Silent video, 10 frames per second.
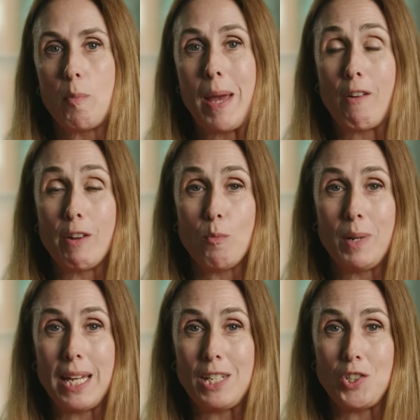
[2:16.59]
repairing
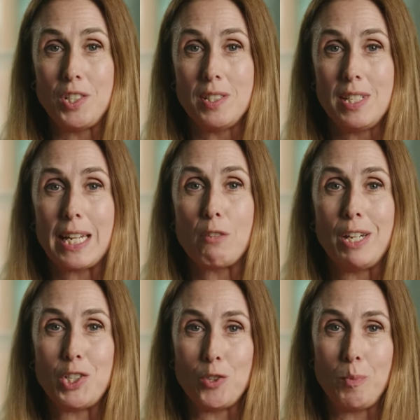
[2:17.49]
obligations, the
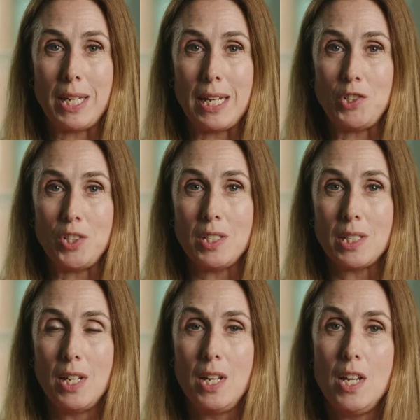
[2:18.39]
decoration obligations.